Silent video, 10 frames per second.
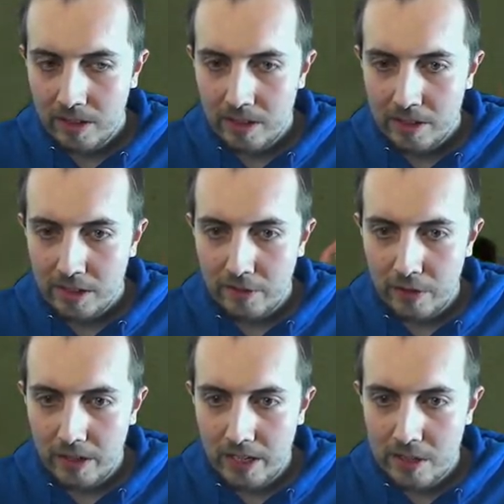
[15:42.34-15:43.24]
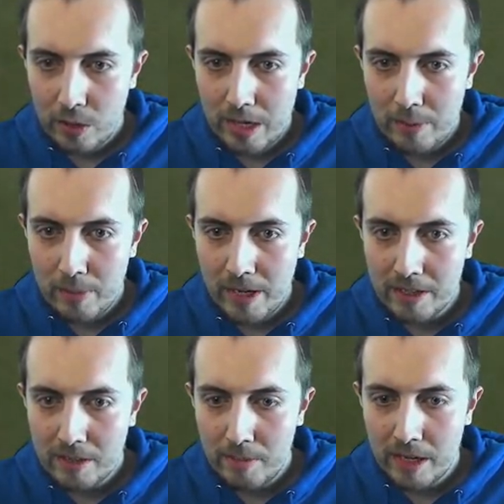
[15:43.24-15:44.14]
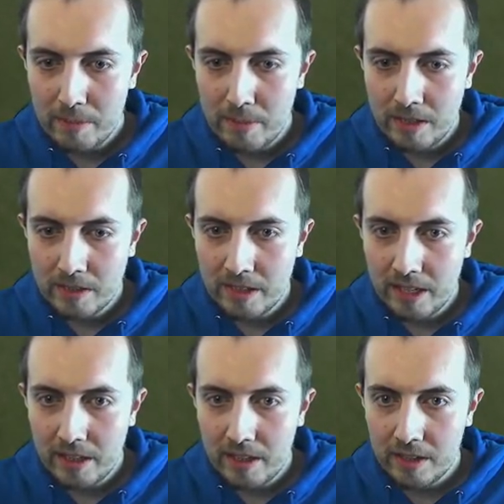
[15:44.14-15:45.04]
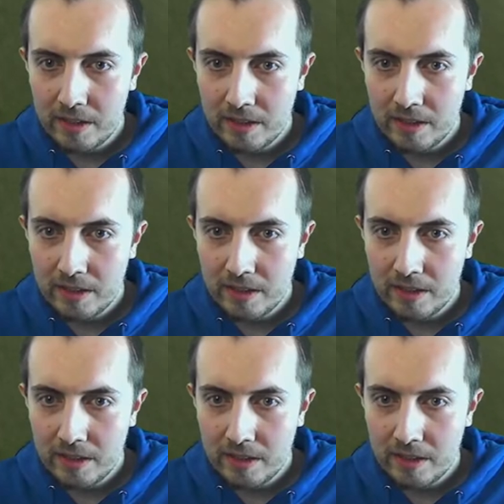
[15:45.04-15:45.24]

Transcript: I feel like his goalkeeper made a big stink there.